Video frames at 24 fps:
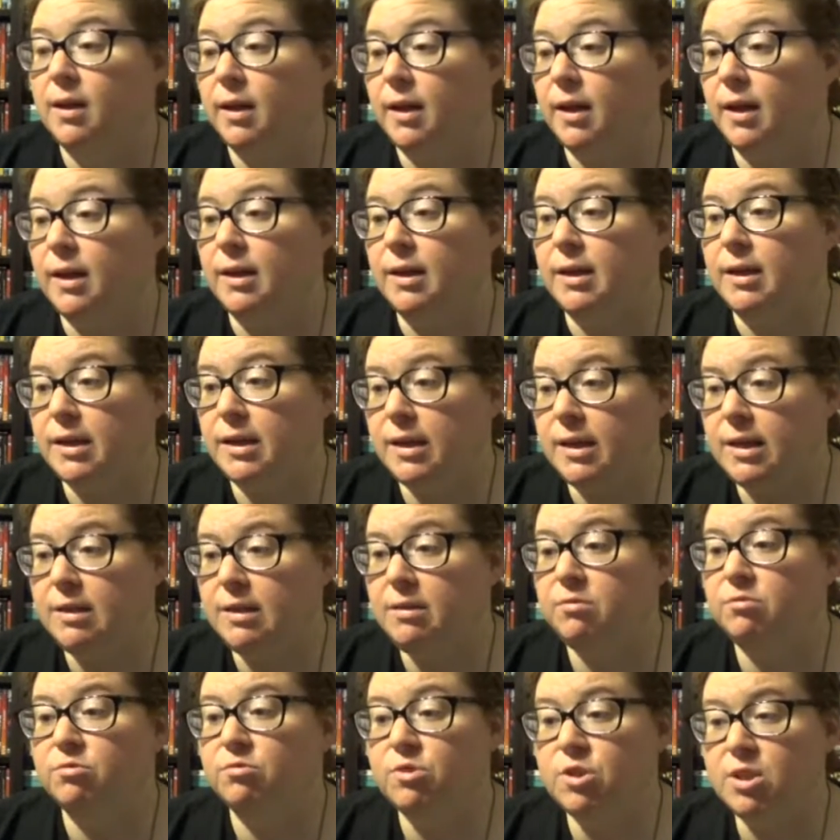And he
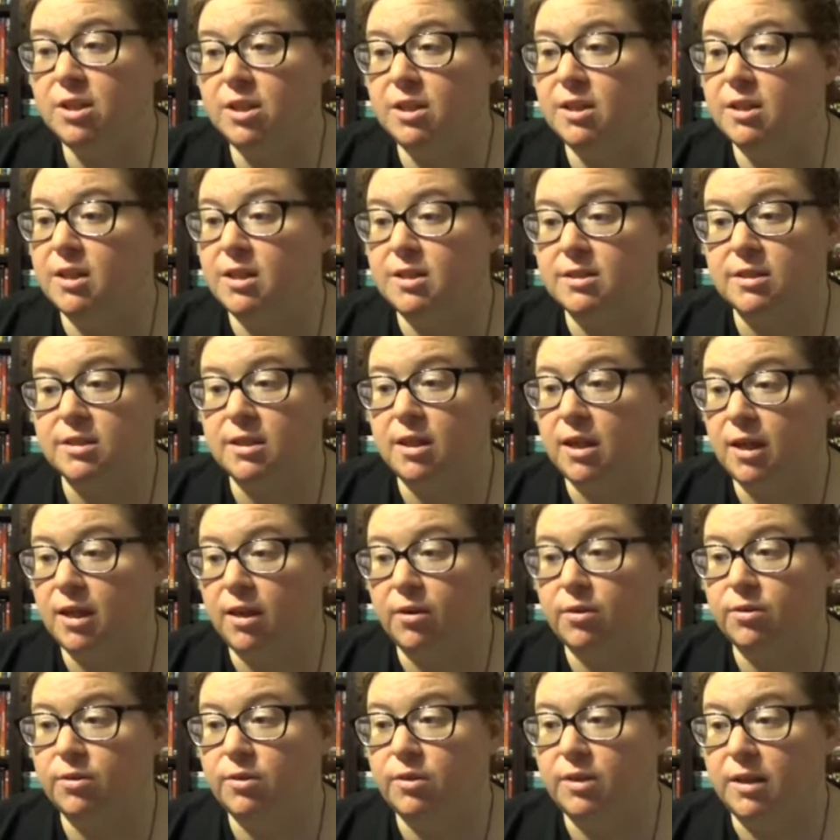really lays it
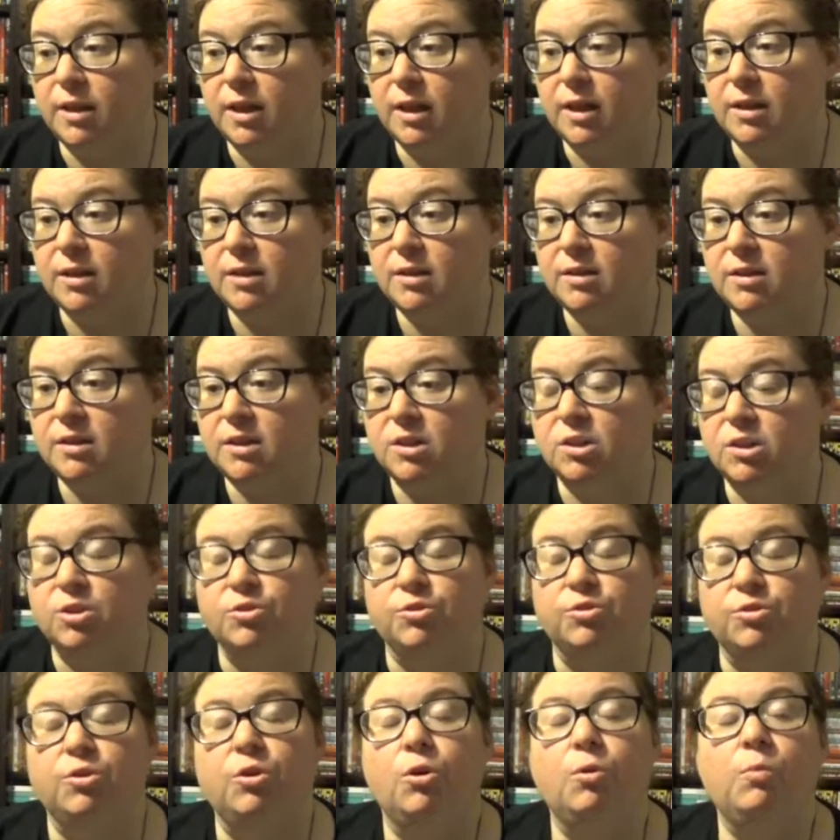out that
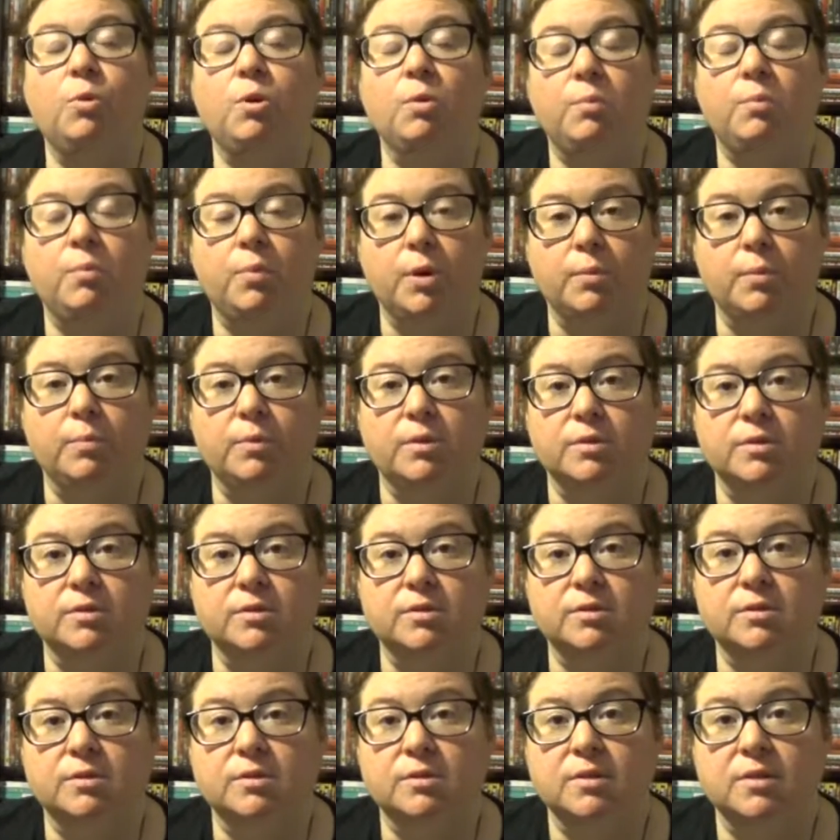there's no more
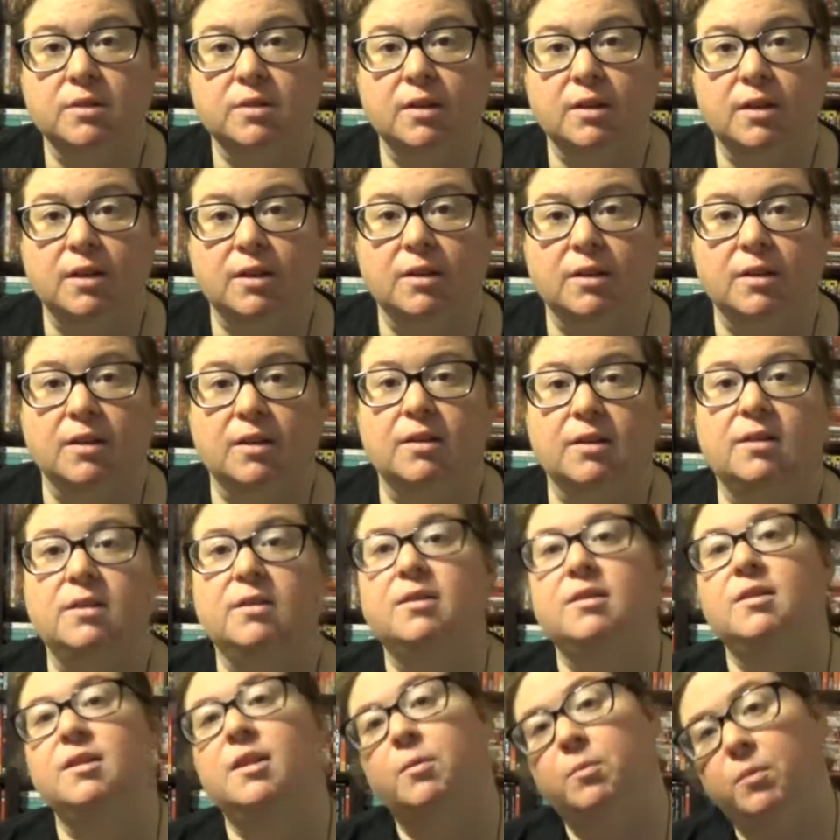purpose in
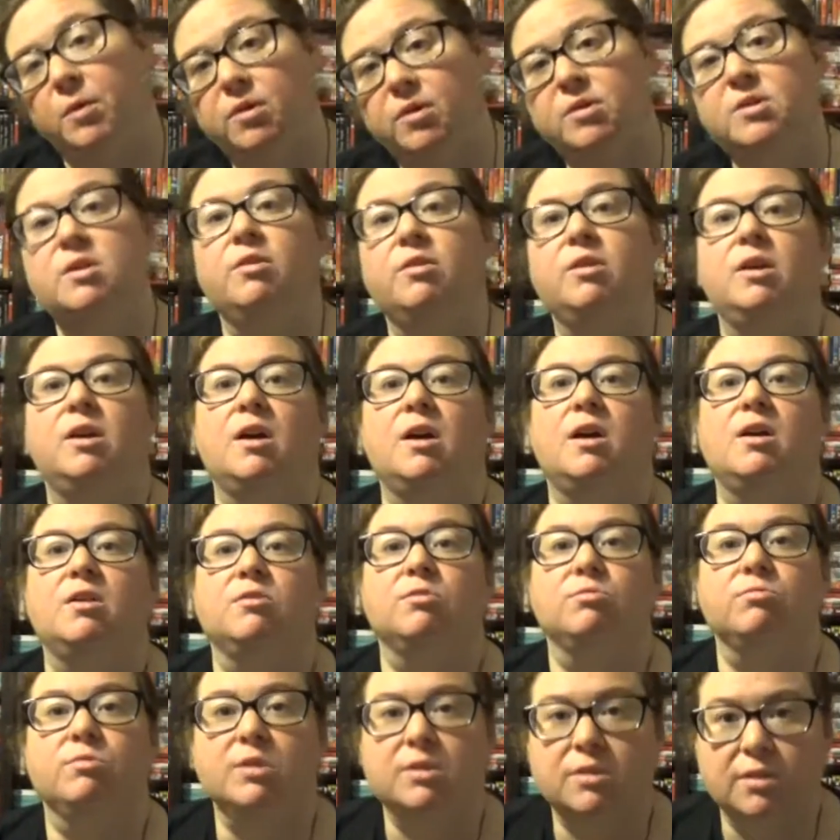the military
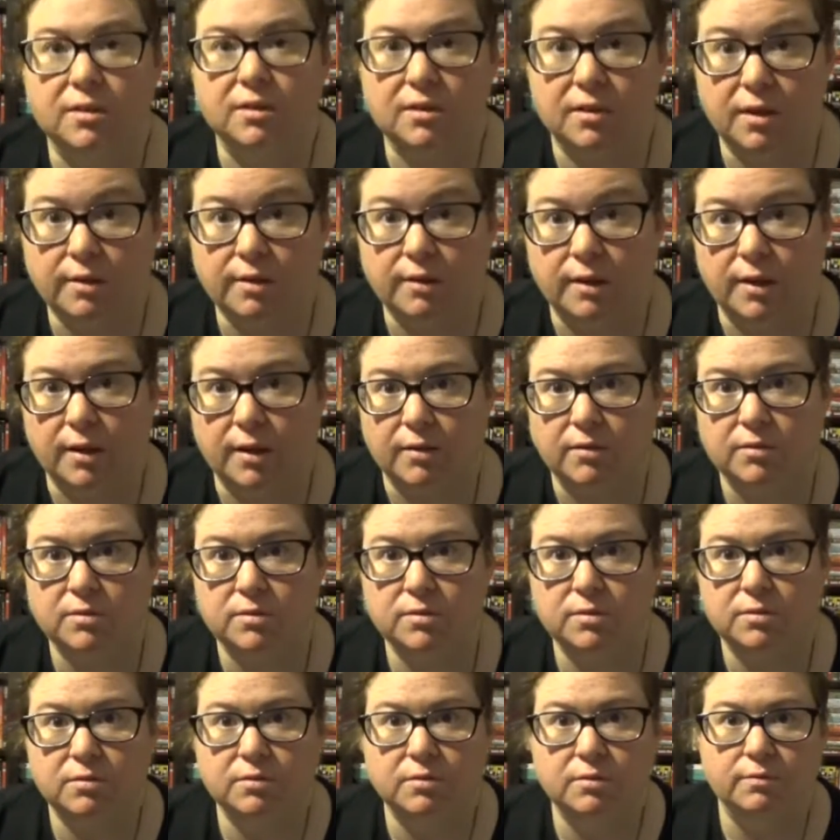guys risking their
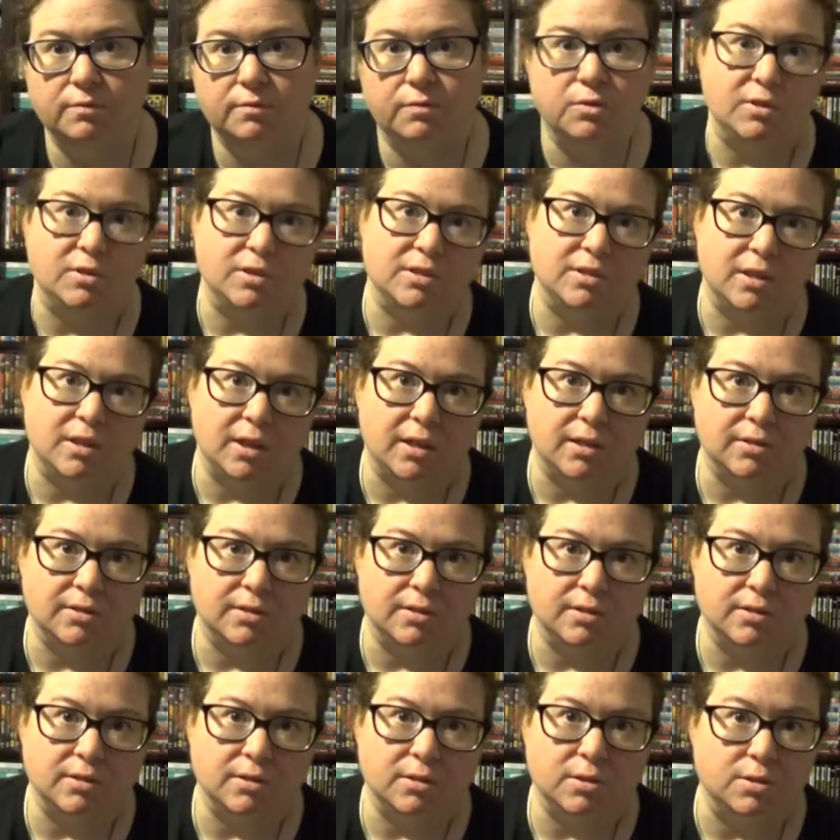necks for the
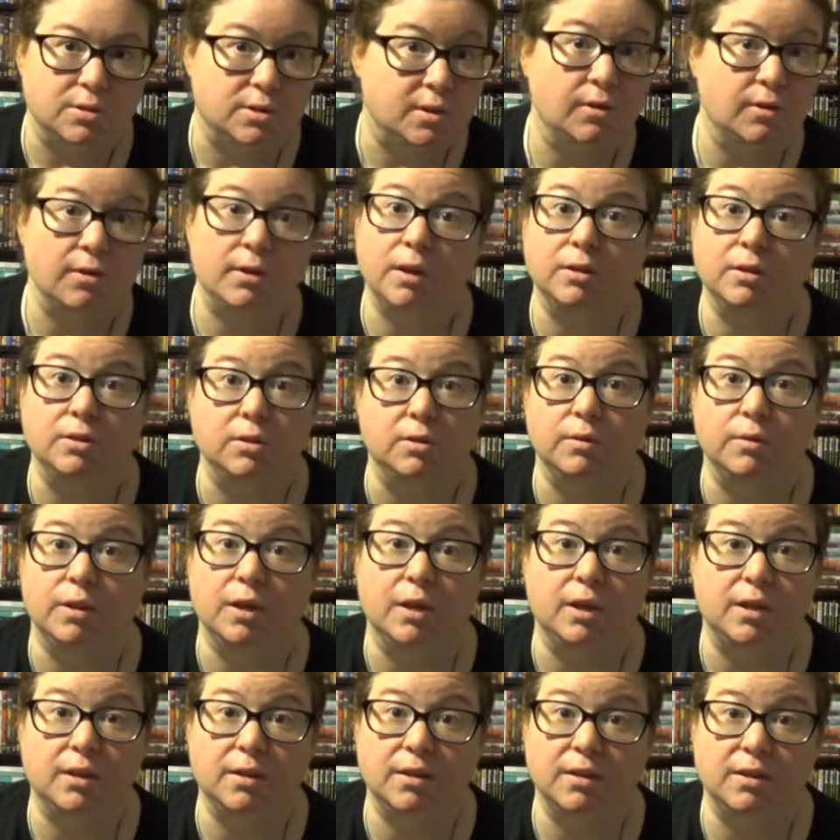scientists, because they're not doing
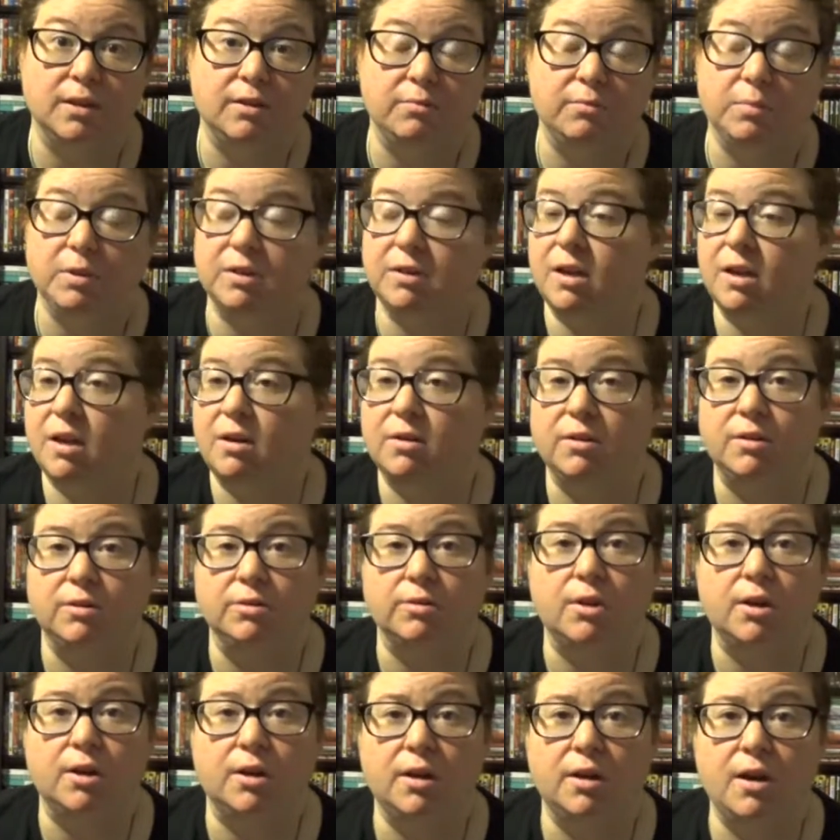anything. They've been down here
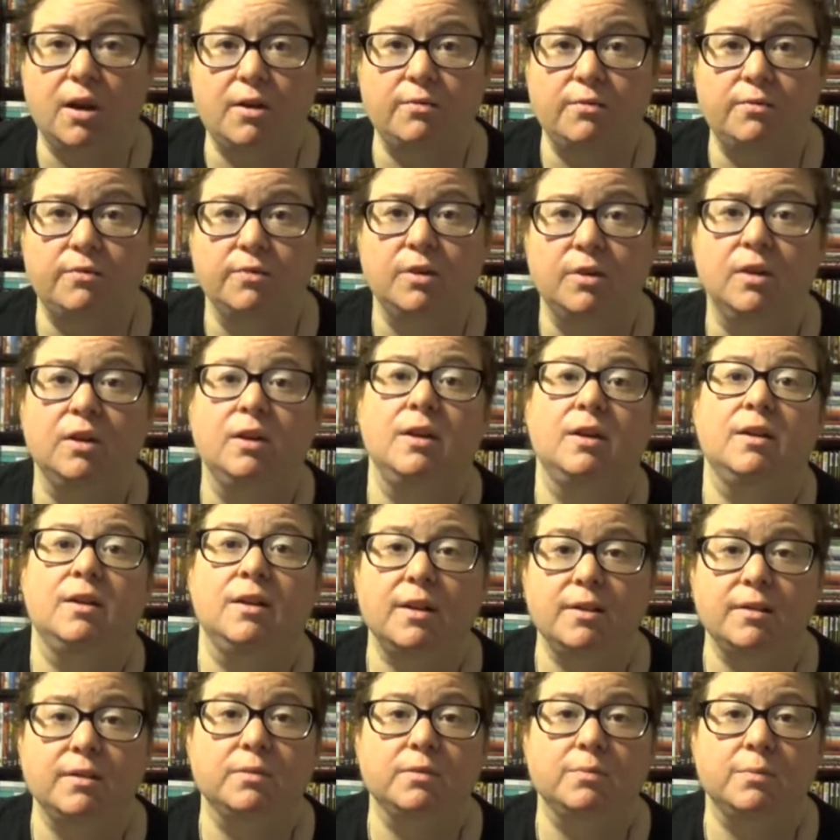long enough.
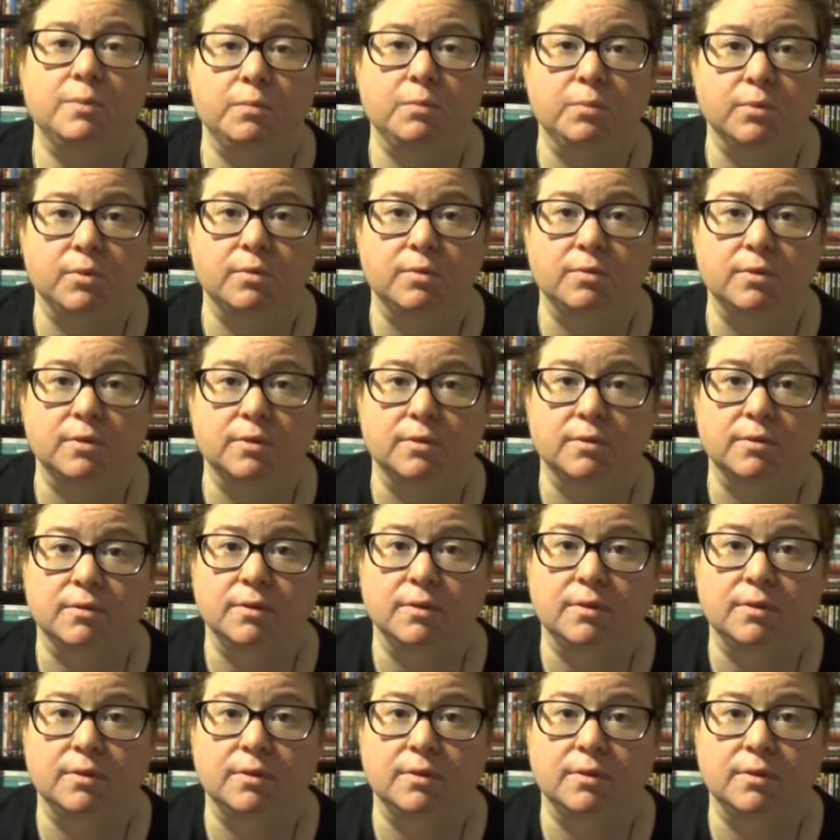Nothing's been proven.